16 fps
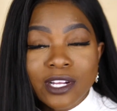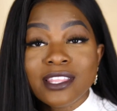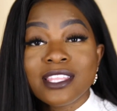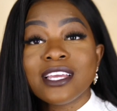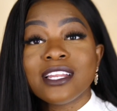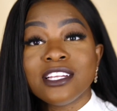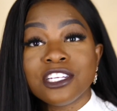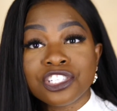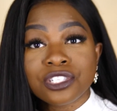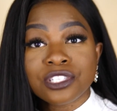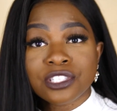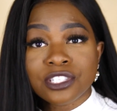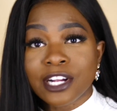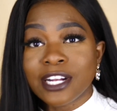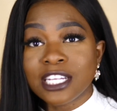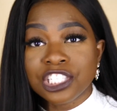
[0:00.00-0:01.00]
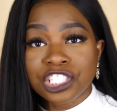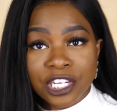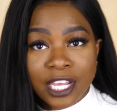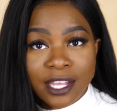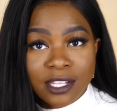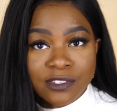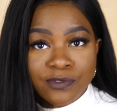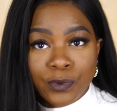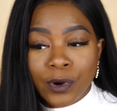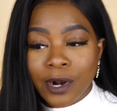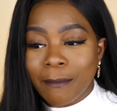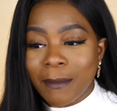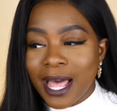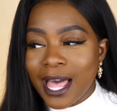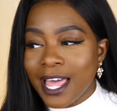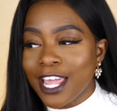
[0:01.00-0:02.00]
are the initial starting shades for
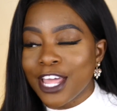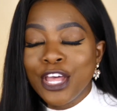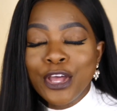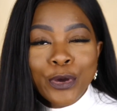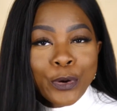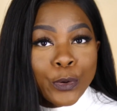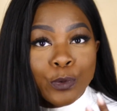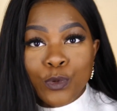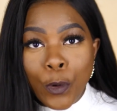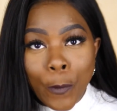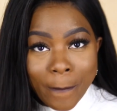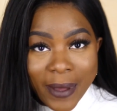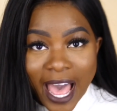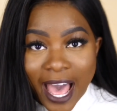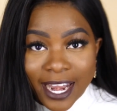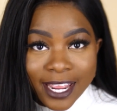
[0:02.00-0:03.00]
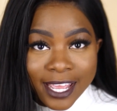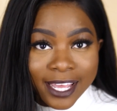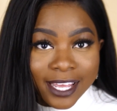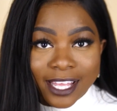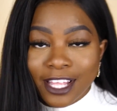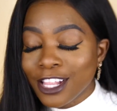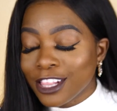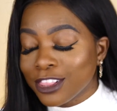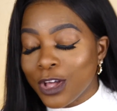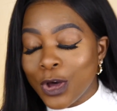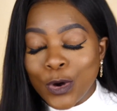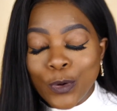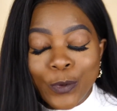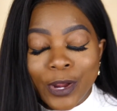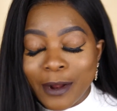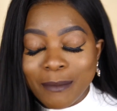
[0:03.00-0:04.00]
my Chromatteic
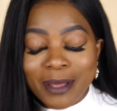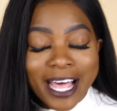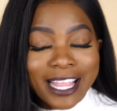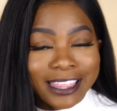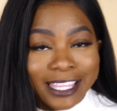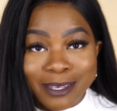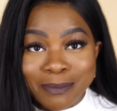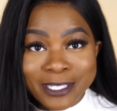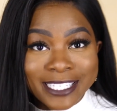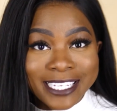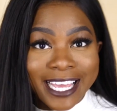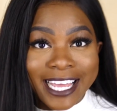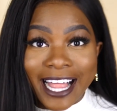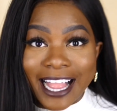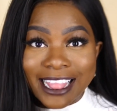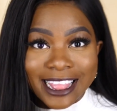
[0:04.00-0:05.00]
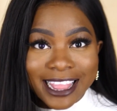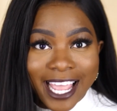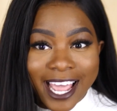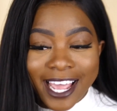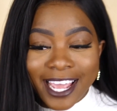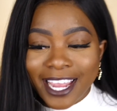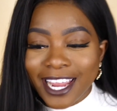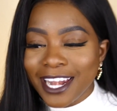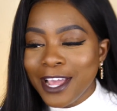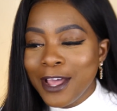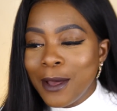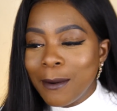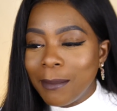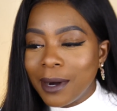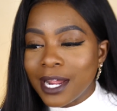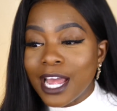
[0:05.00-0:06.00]
Longwear Matte Lipstick line,
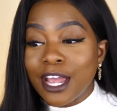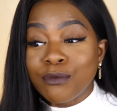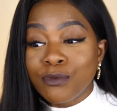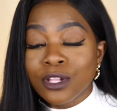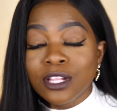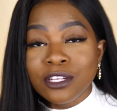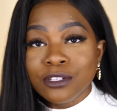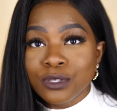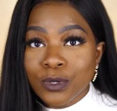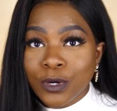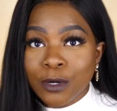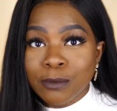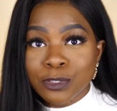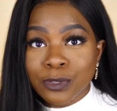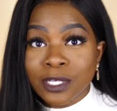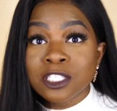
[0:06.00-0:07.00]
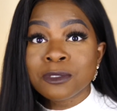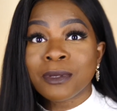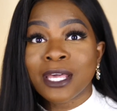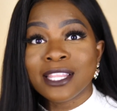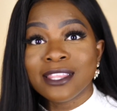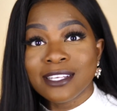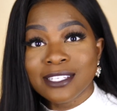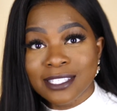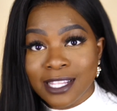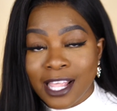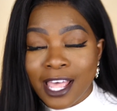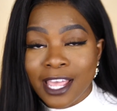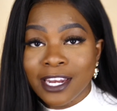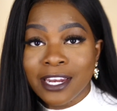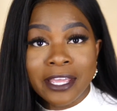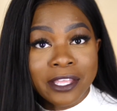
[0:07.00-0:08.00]
but I really do hope to expand this
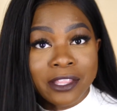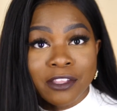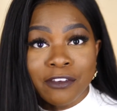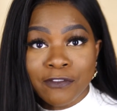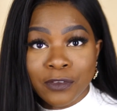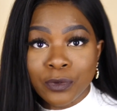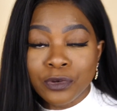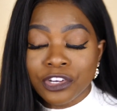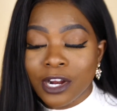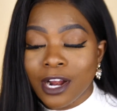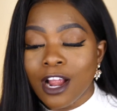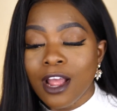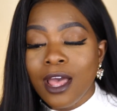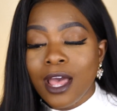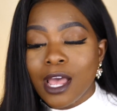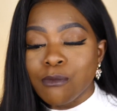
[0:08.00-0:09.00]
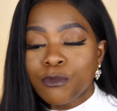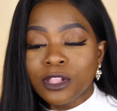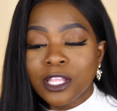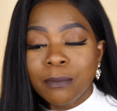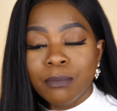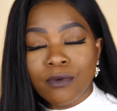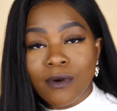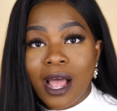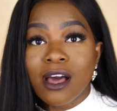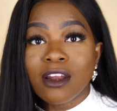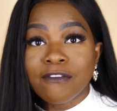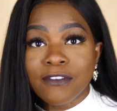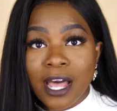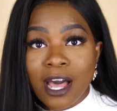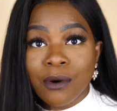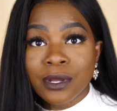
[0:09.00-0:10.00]
line in the future. I'm really proud
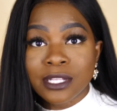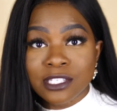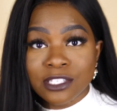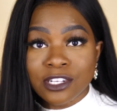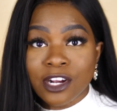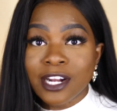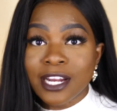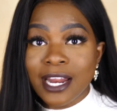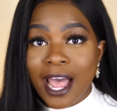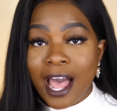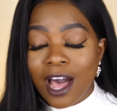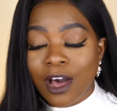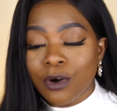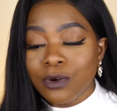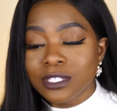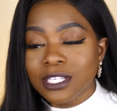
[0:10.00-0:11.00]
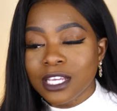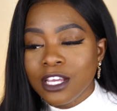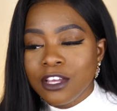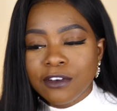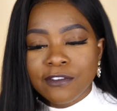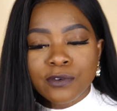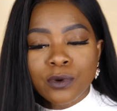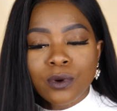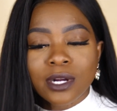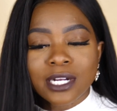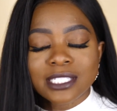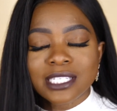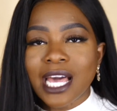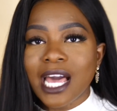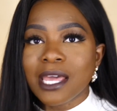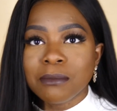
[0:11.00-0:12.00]
of how it started out. For
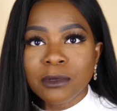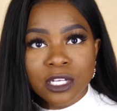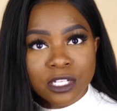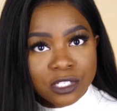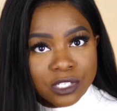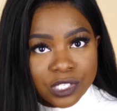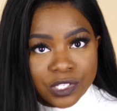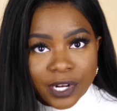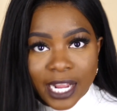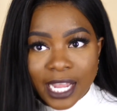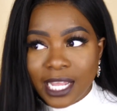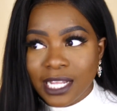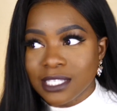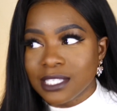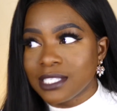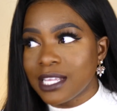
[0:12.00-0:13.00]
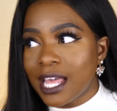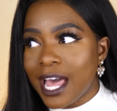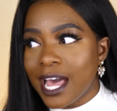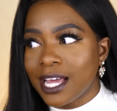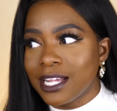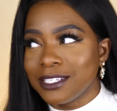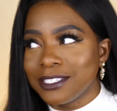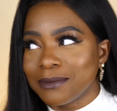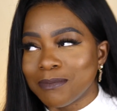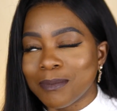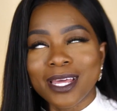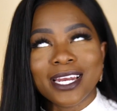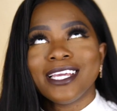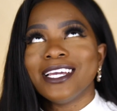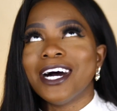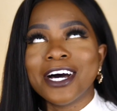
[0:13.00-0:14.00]
time constraints and
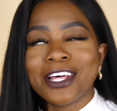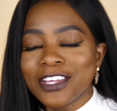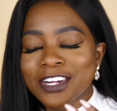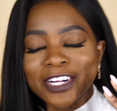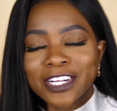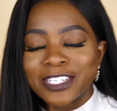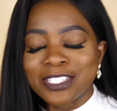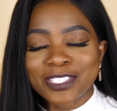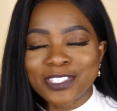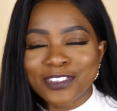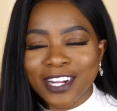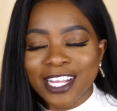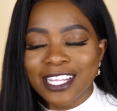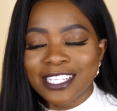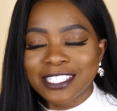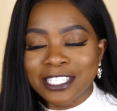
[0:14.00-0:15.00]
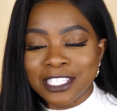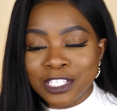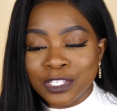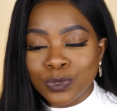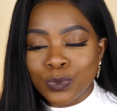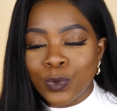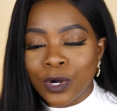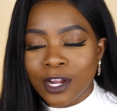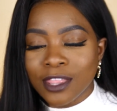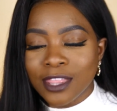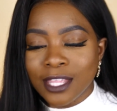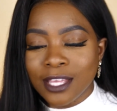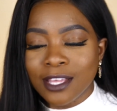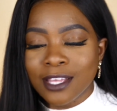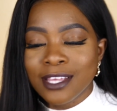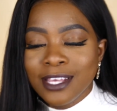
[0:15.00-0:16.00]
many other constraints, these were
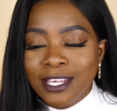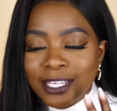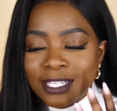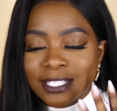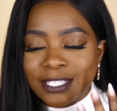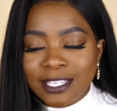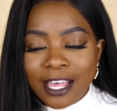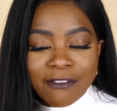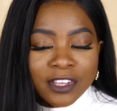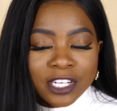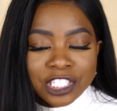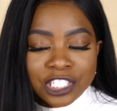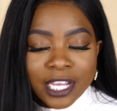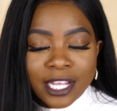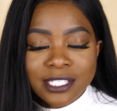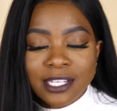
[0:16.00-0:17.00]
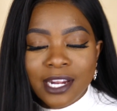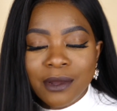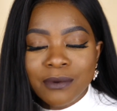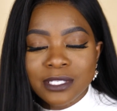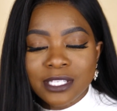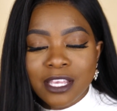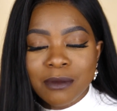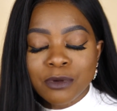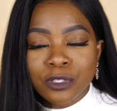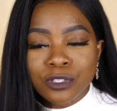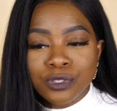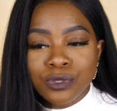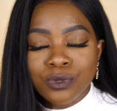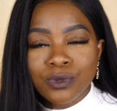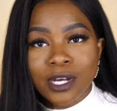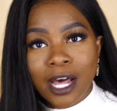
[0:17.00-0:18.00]
the 7 shades that I was able
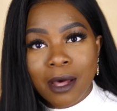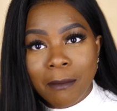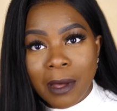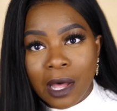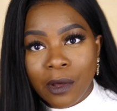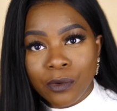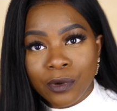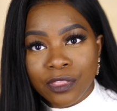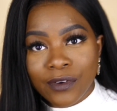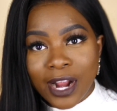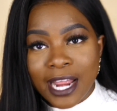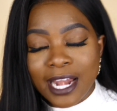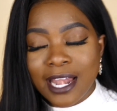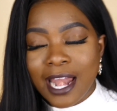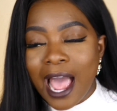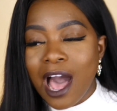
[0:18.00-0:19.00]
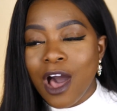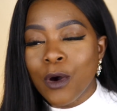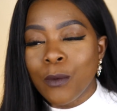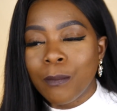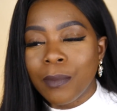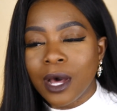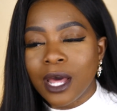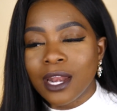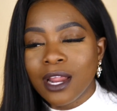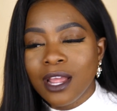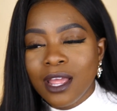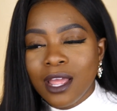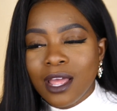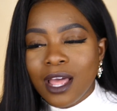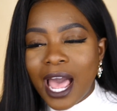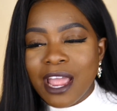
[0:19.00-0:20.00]
to come out with right now, but
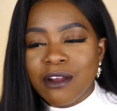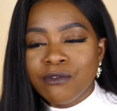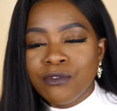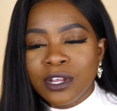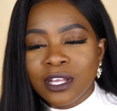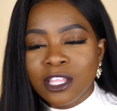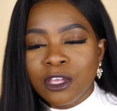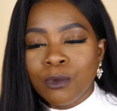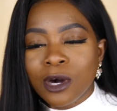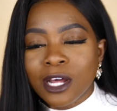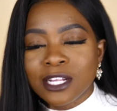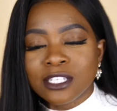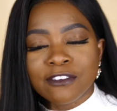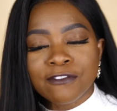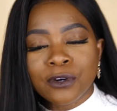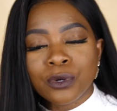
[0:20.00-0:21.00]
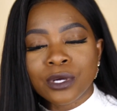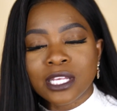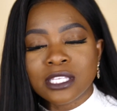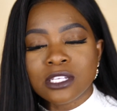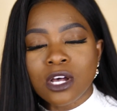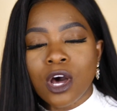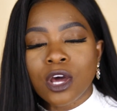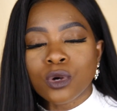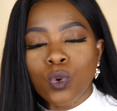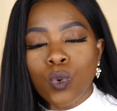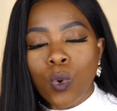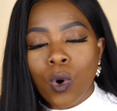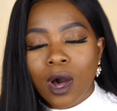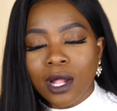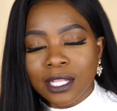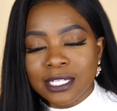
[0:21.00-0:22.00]
I really wanted to focus on
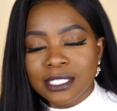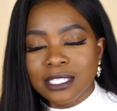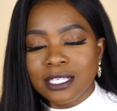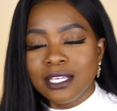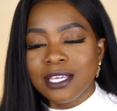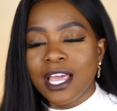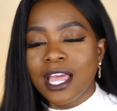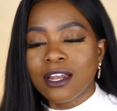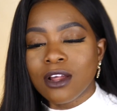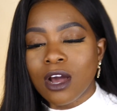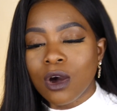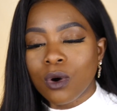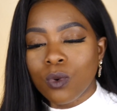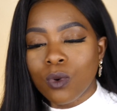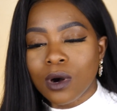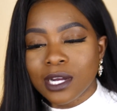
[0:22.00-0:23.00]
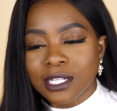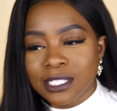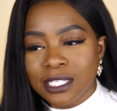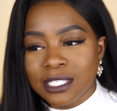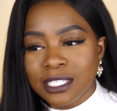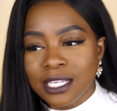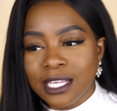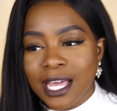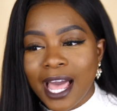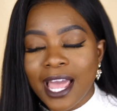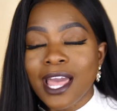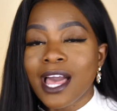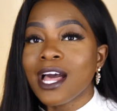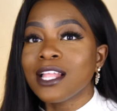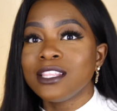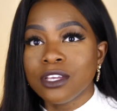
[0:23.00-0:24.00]
quality and not quantity. I
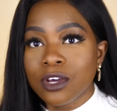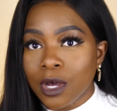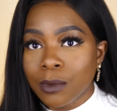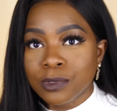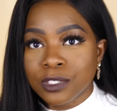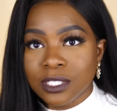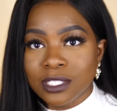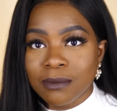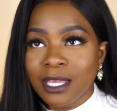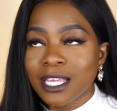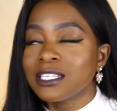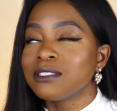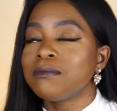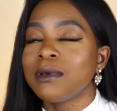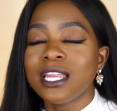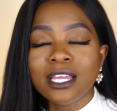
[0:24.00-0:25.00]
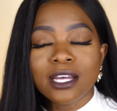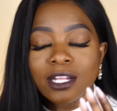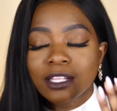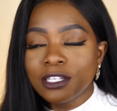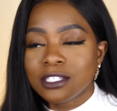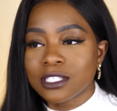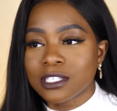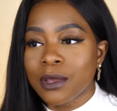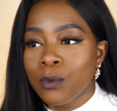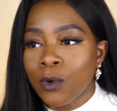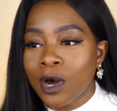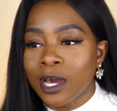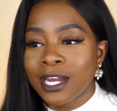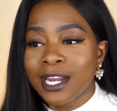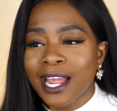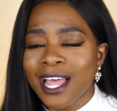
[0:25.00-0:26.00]
had the option to make as many colors as I
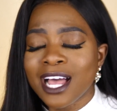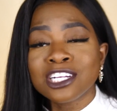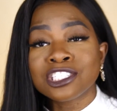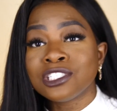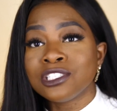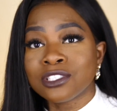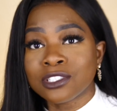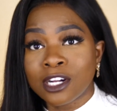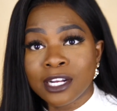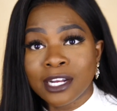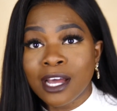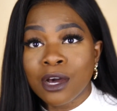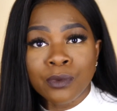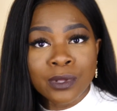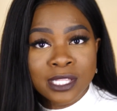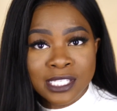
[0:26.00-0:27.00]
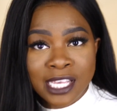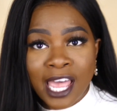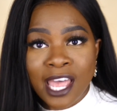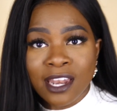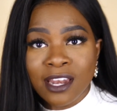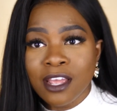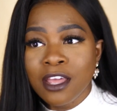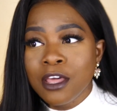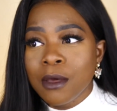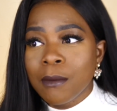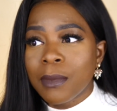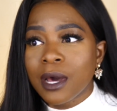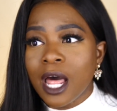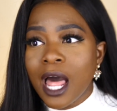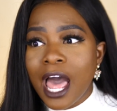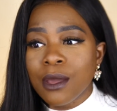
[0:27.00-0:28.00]
wanted. I actually started out with 10,
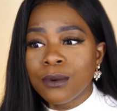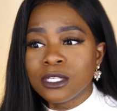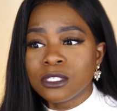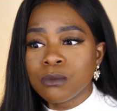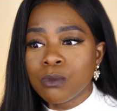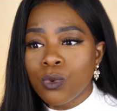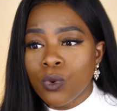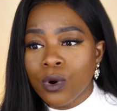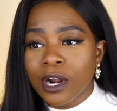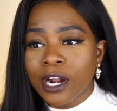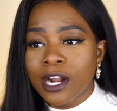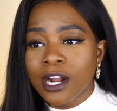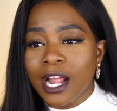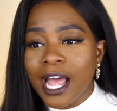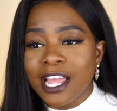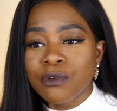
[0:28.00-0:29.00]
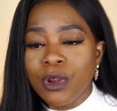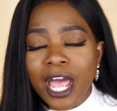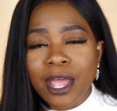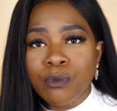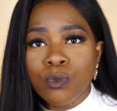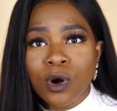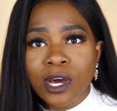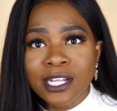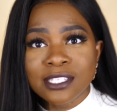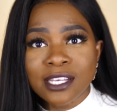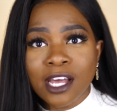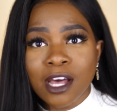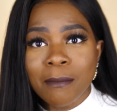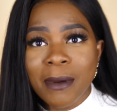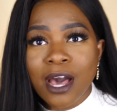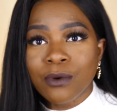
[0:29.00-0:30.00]
but I wanted to
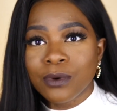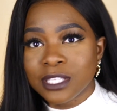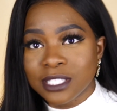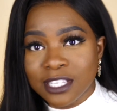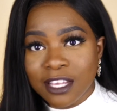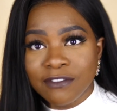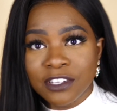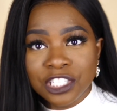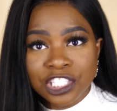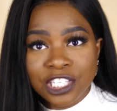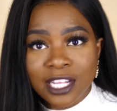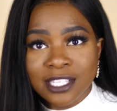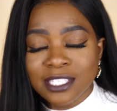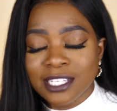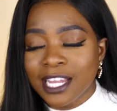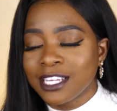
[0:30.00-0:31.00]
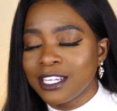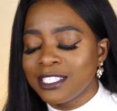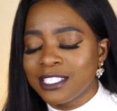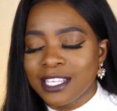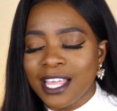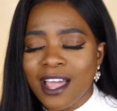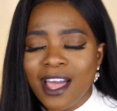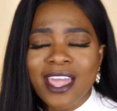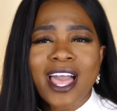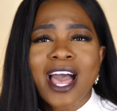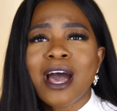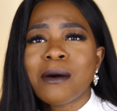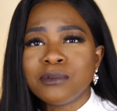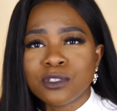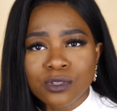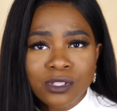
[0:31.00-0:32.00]
come out with 7 shades that I could say I
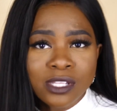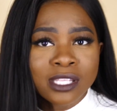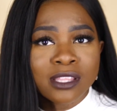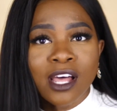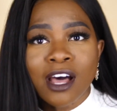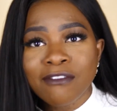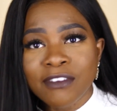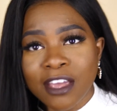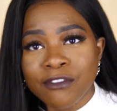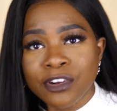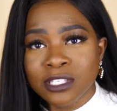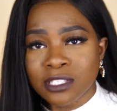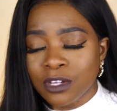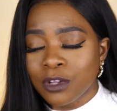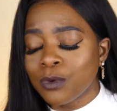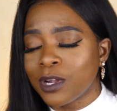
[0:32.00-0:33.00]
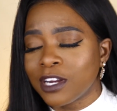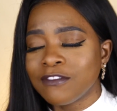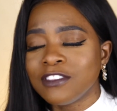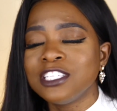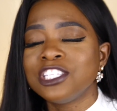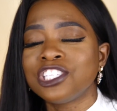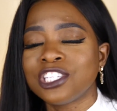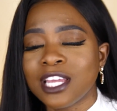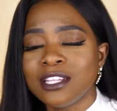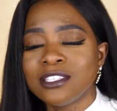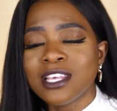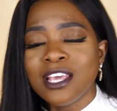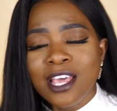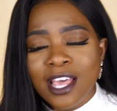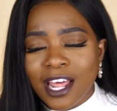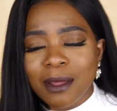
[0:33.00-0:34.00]
absolutely love every single one of these
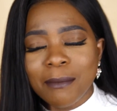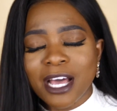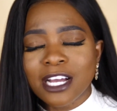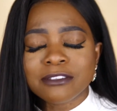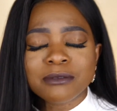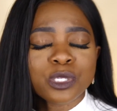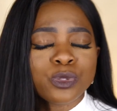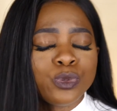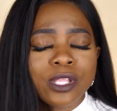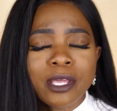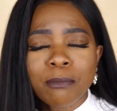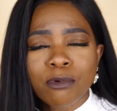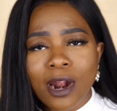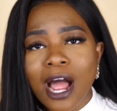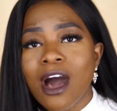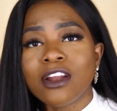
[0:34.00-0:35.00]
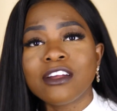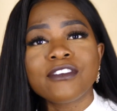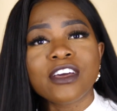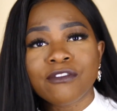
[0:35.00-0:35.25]
shades, and I'm absolutely proud of